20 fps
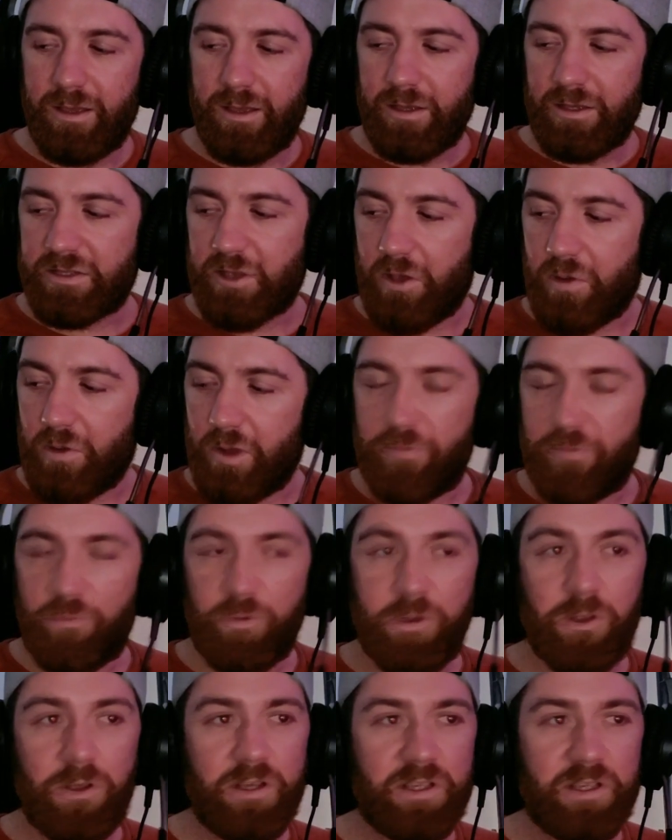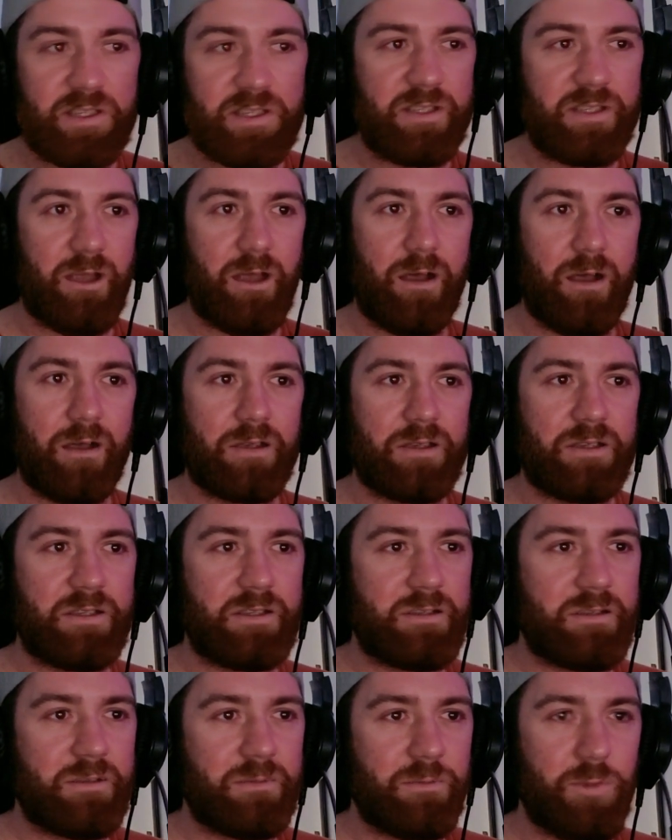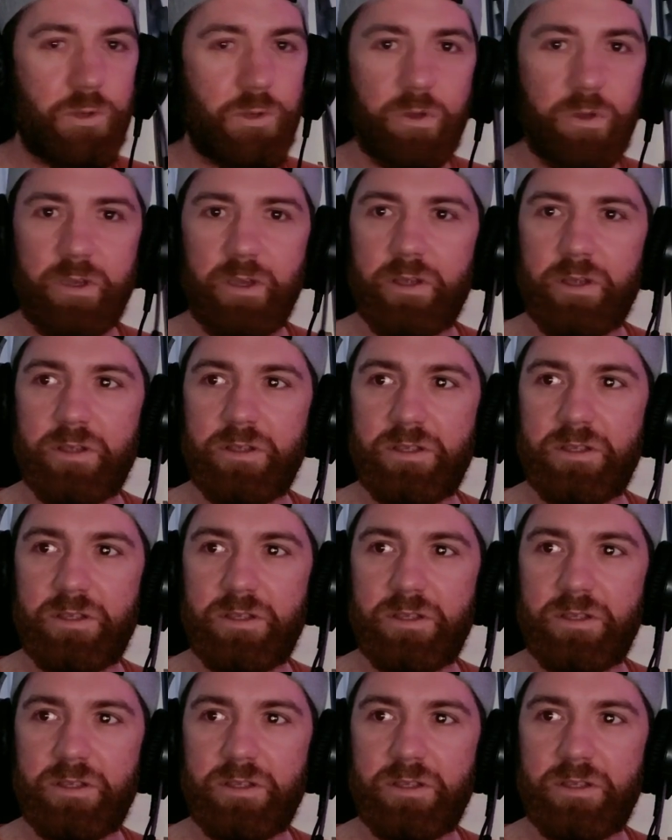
So if we look at stars, we look at